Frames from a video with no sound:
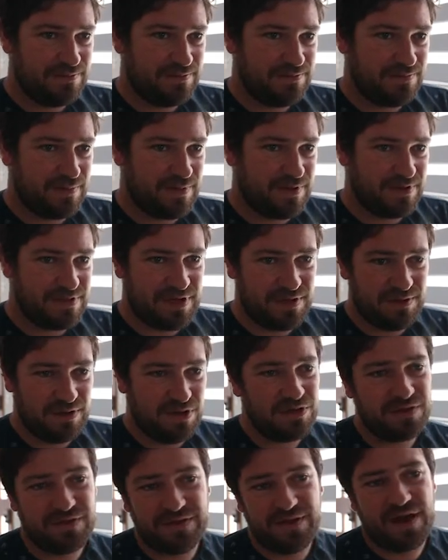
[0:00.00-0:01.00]
Because it'll
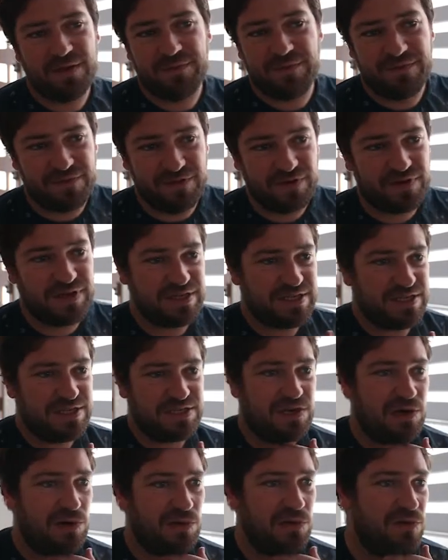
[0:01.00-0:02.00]
look dumb if you can
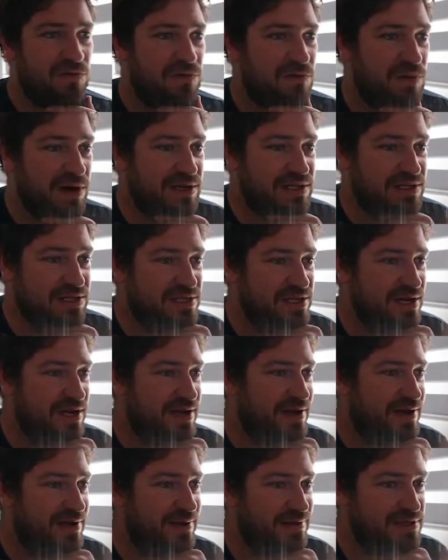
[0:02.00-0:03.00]
just go off one
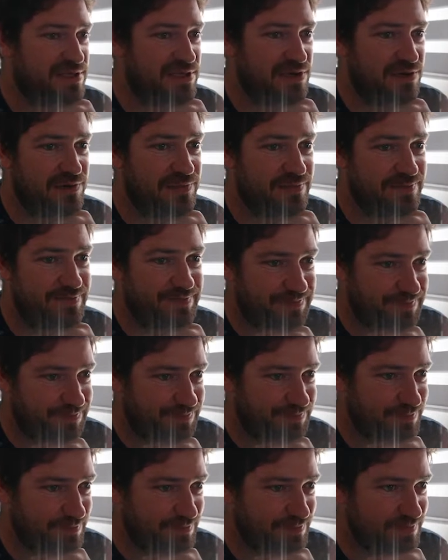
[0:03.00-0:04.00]
side. So
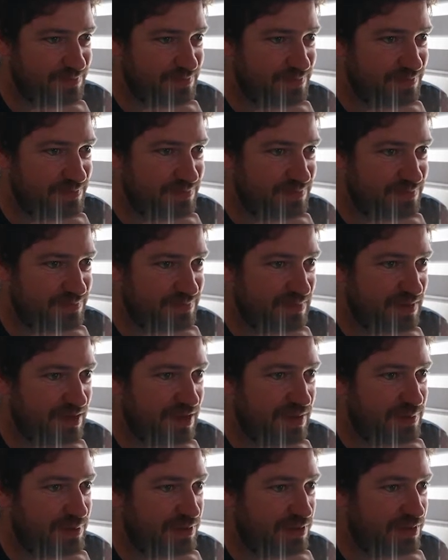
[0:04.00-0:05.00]

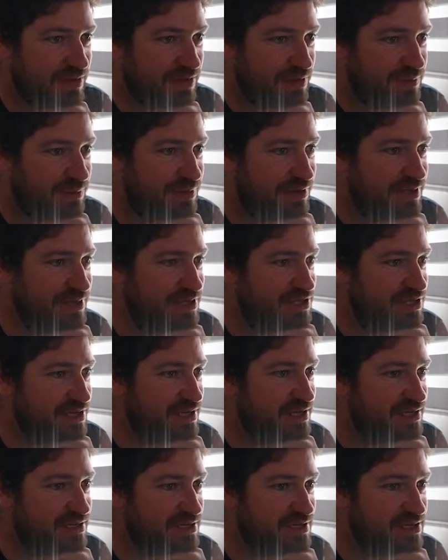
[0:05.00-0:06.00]
I put a little bridge
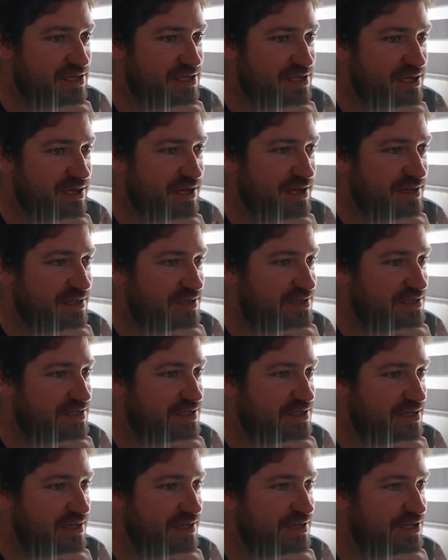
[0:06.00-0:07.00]
inside the
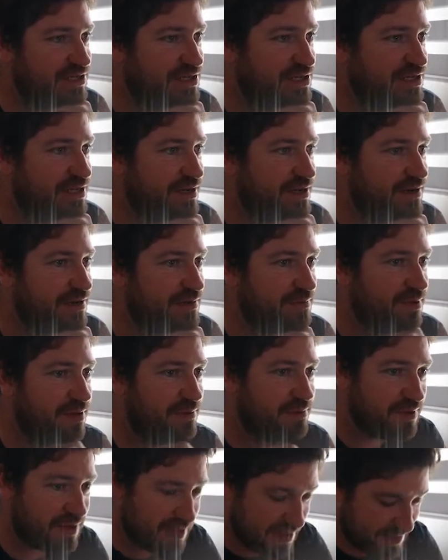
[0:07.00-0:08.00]
station here and
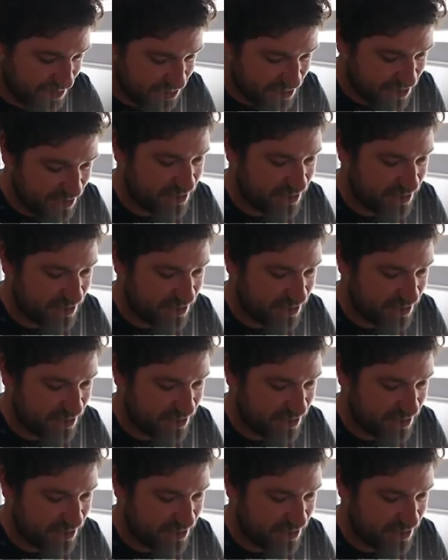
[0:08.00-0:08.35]
people actually